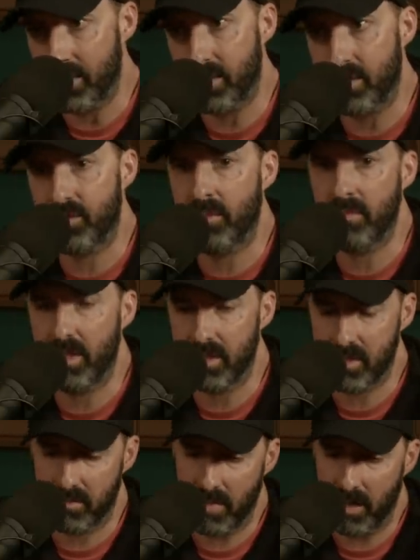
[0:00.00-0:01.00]
is a
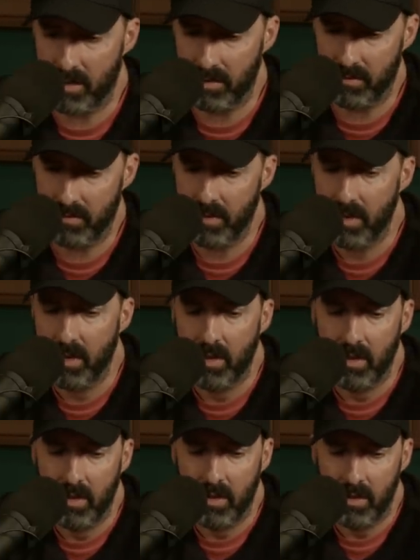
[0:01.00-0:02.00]
tremendous amount of
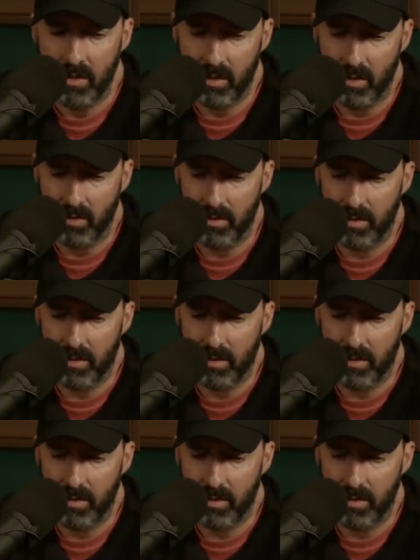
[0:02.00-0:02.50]
you know